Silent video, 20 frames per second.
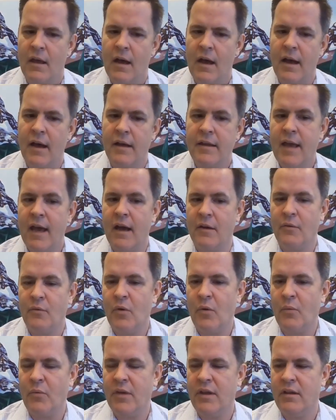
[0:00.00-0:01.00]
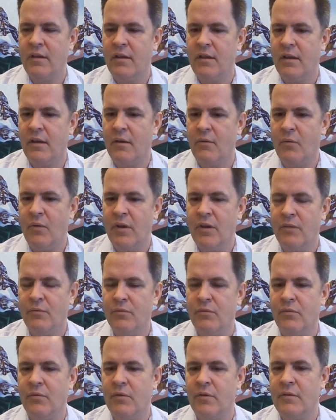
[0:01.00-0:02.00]
Yeah, we
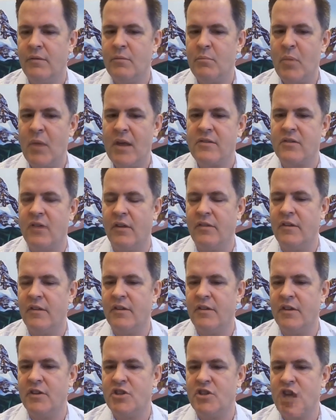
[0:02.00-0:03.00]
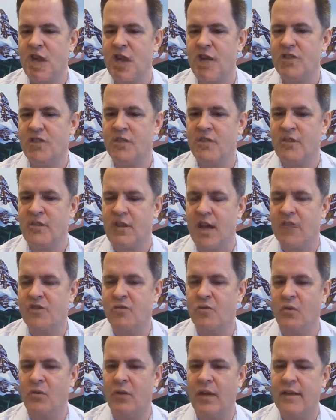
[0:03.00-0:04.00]
based on the change in the
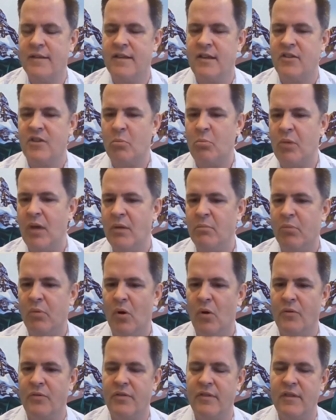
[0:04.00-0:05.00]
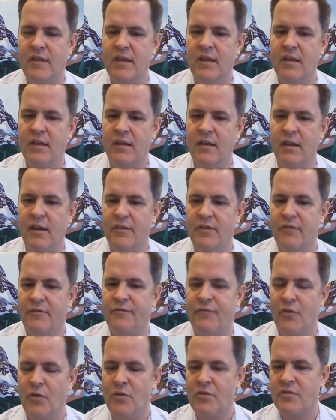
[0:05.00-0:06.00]
schedule, anticipate both the
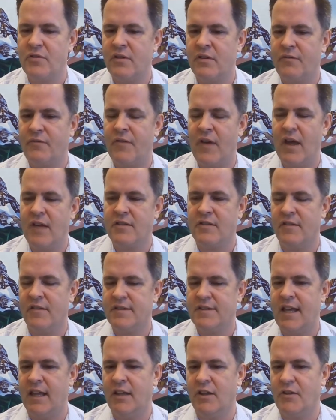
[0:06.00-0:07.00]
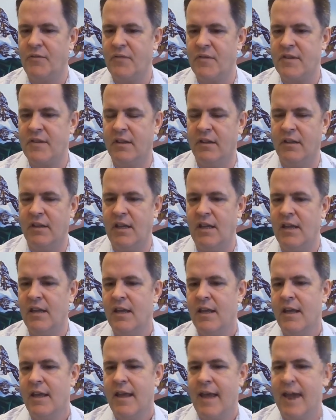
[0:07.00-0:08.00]
first phase of the tailings facility
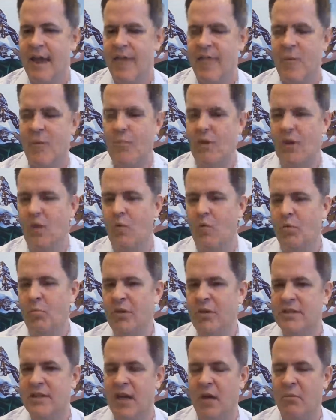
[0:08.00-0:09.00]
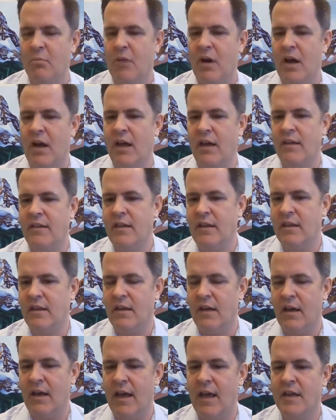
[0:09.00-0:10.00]
and the mill would be done by the
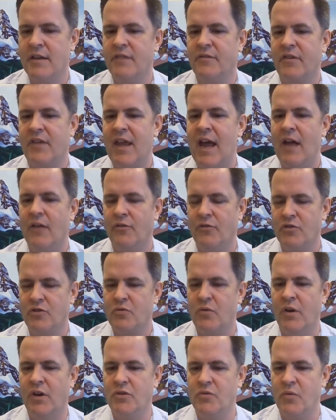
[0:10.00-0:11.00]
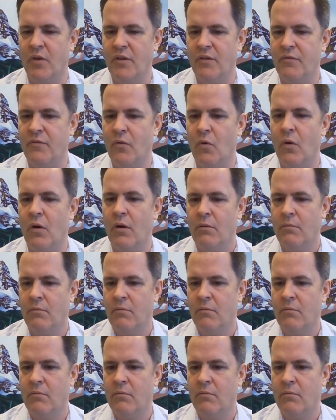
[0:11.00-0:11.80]
end of calendar 2024.